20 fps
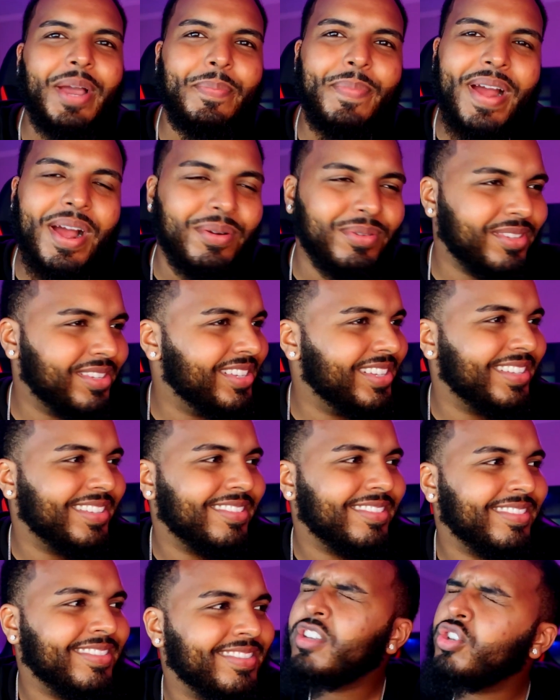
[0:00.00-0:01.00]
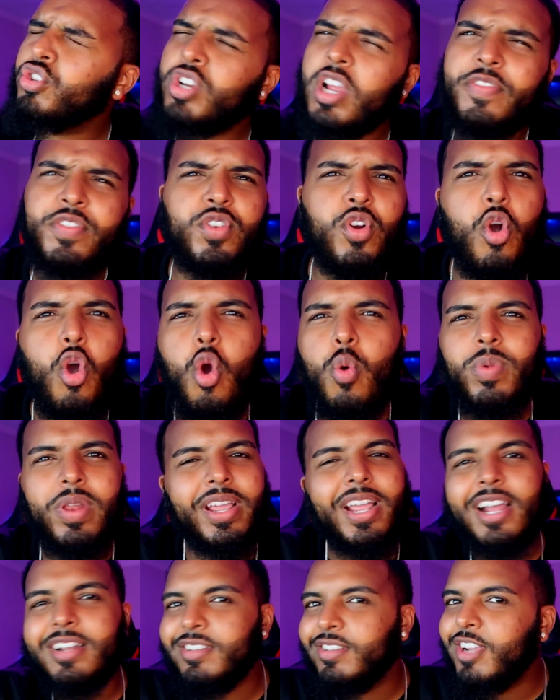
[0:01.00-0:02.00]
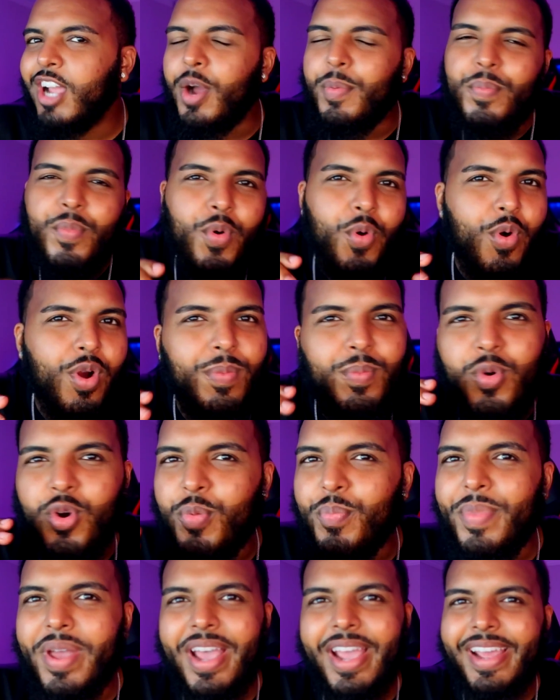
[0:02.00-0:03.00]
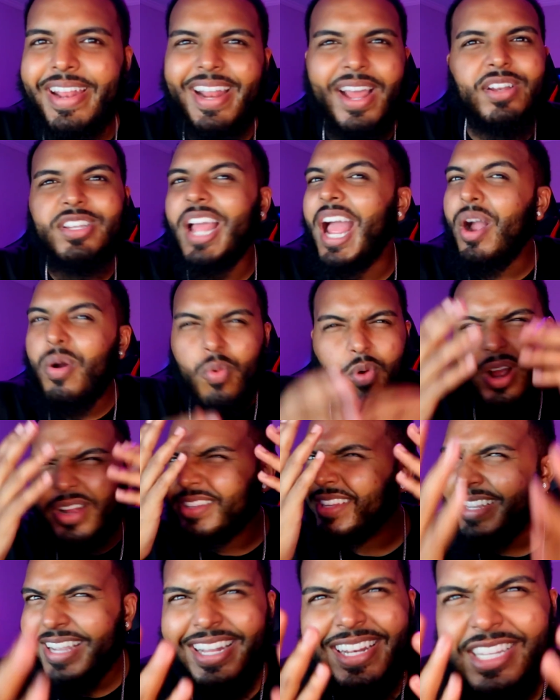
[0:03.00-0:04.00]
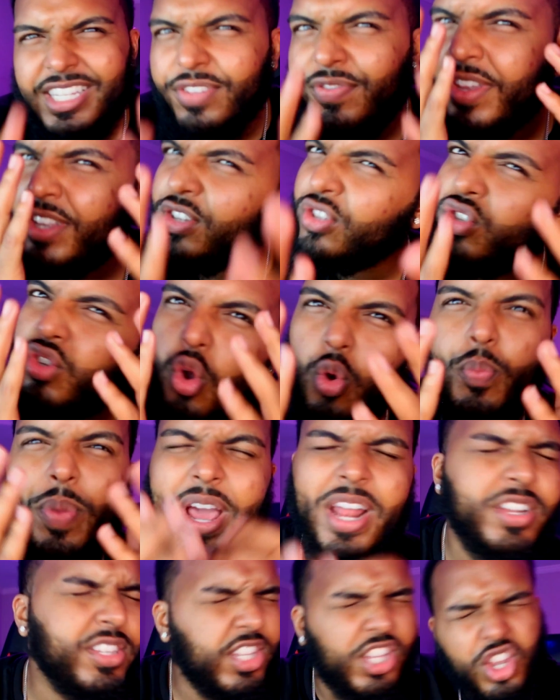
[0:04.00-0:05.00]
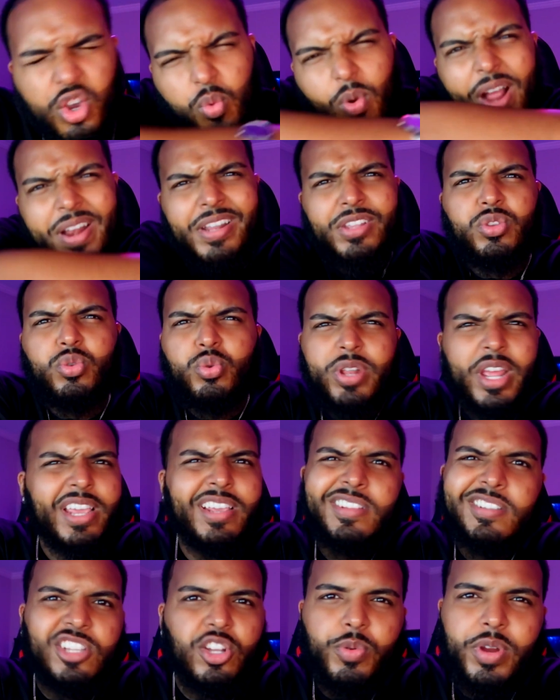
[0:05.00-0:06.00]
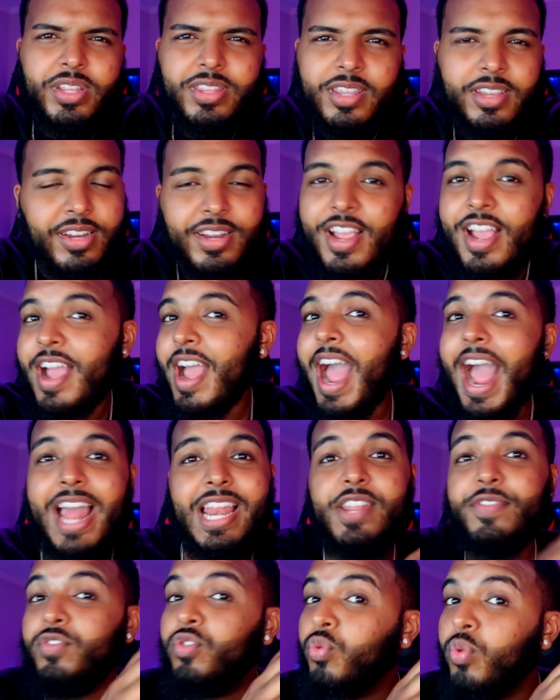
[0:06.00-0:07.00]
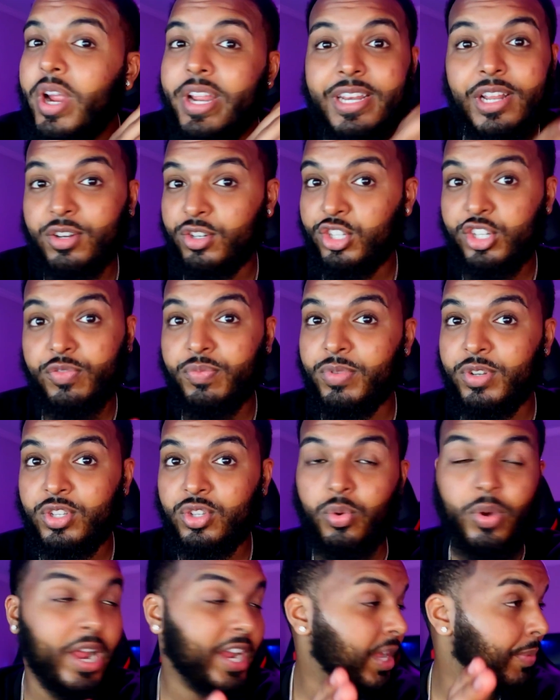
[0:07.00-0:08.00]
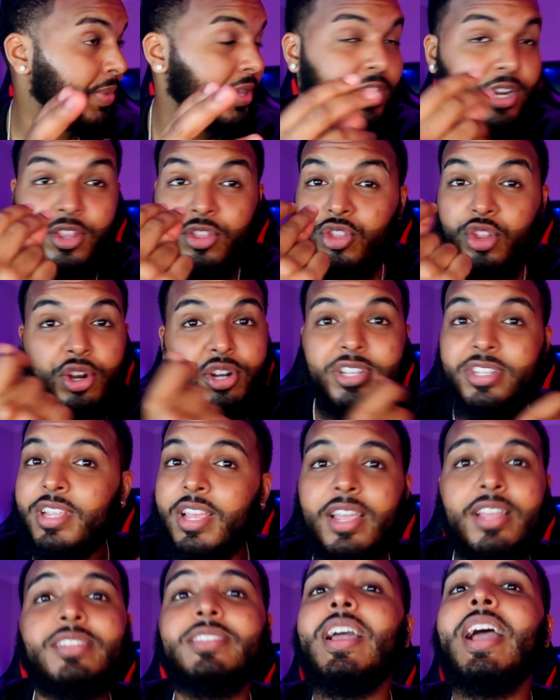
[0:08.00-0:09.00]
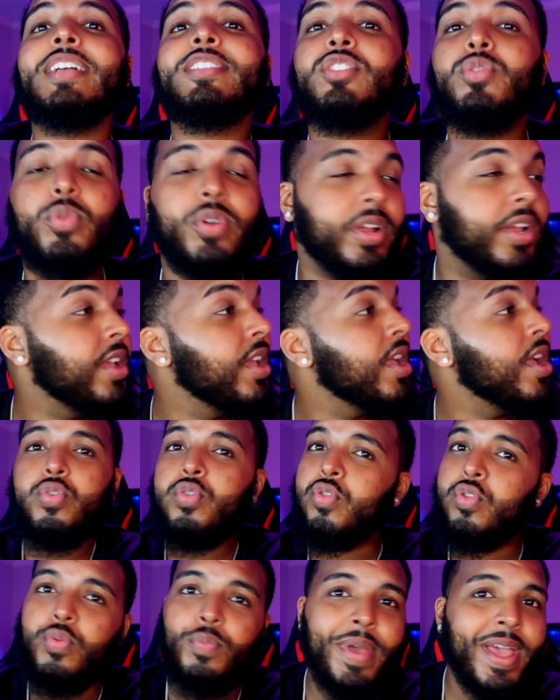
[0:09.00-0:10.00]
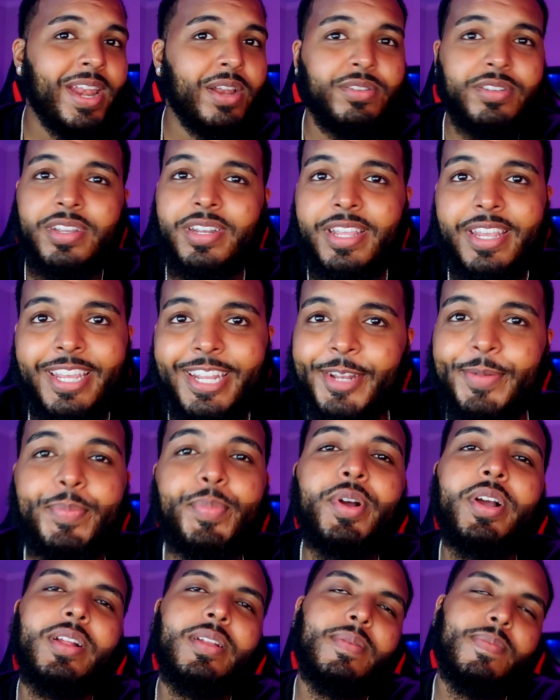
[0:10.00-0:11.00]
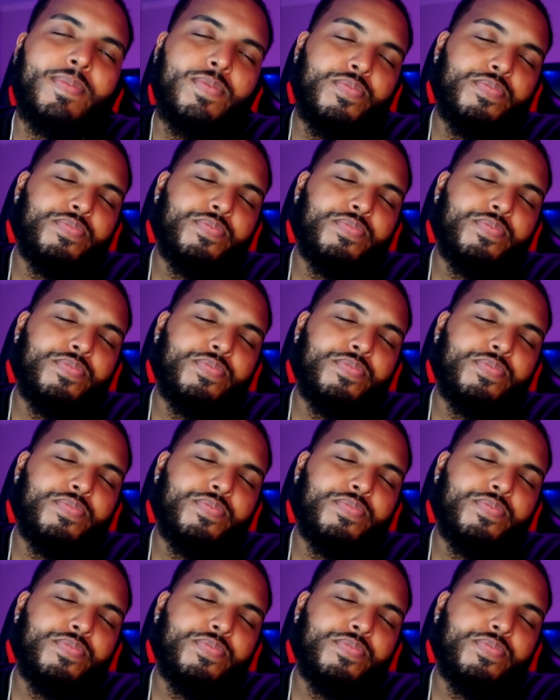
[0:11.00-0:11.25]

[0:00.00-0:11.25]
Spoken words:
I bounce. As I was driving home, like, I just got more and more mad. I wanted to get in his face so bad. I was like, yo, why not do that? He's still right there. I lived right down the street from the store. I could be there in 30 seconds. I swear. Man, it was getting heated. But